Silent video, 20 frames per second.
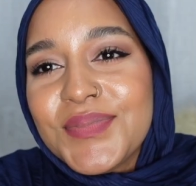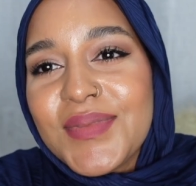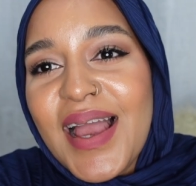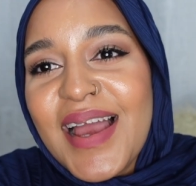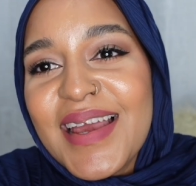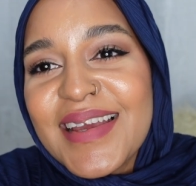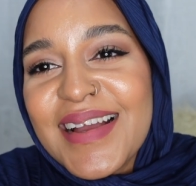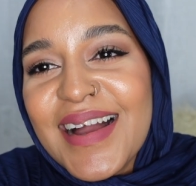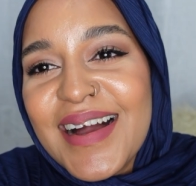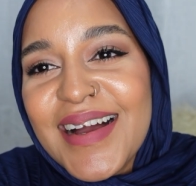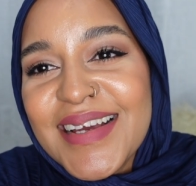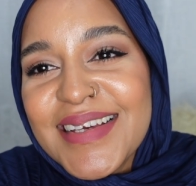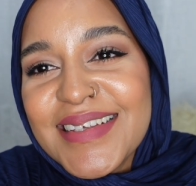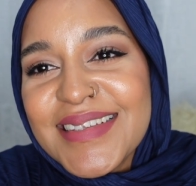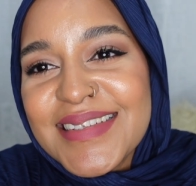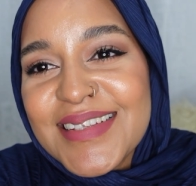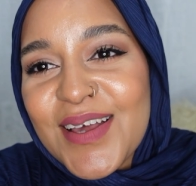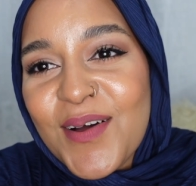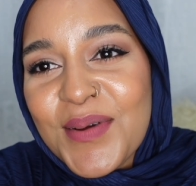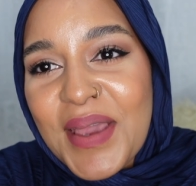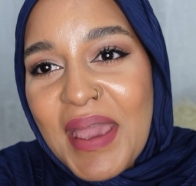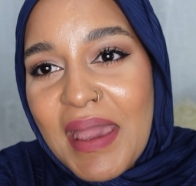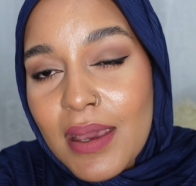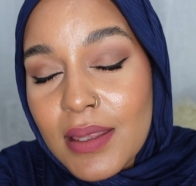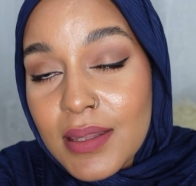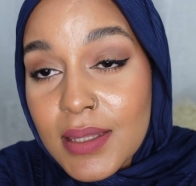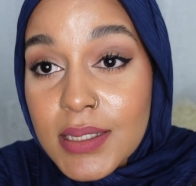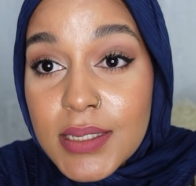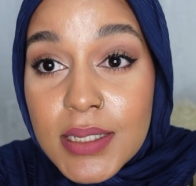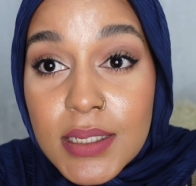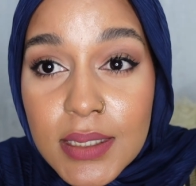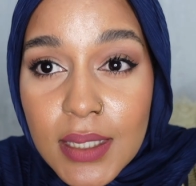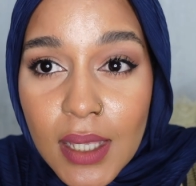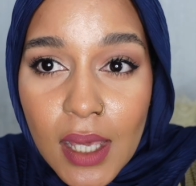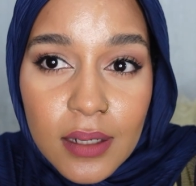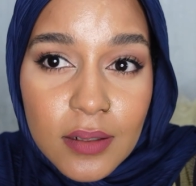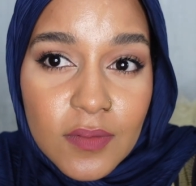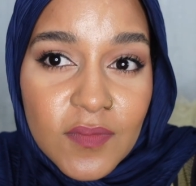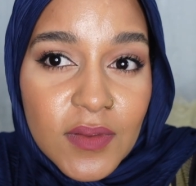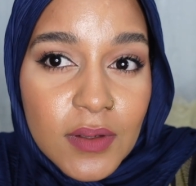Hi guys. Okay, this is the
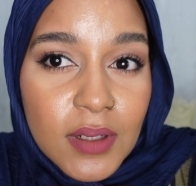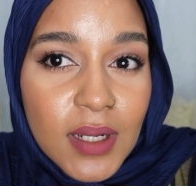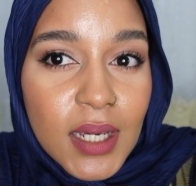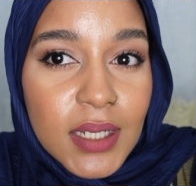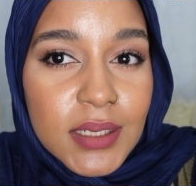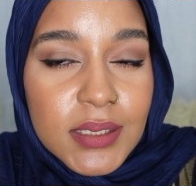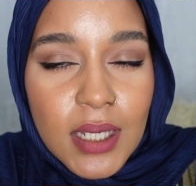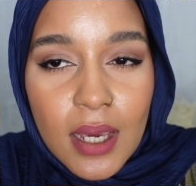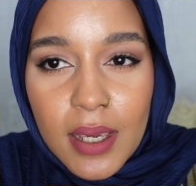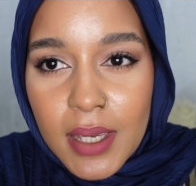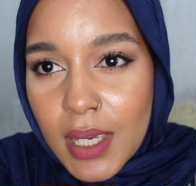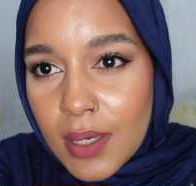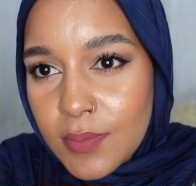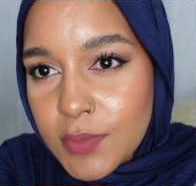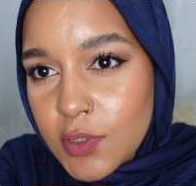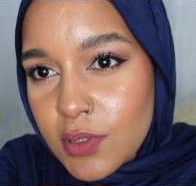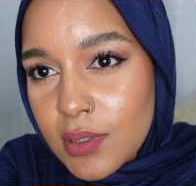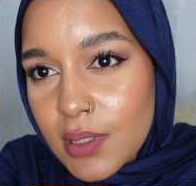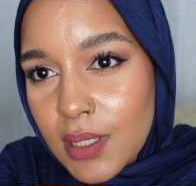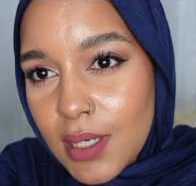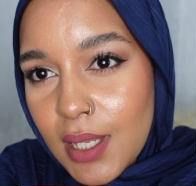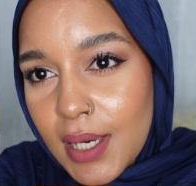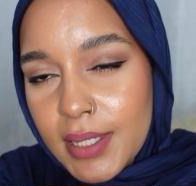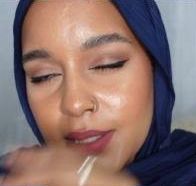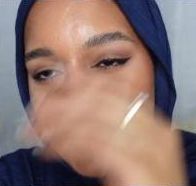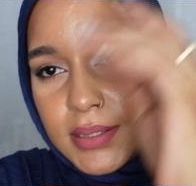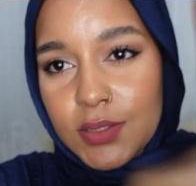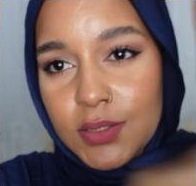end of the night. I came to the light,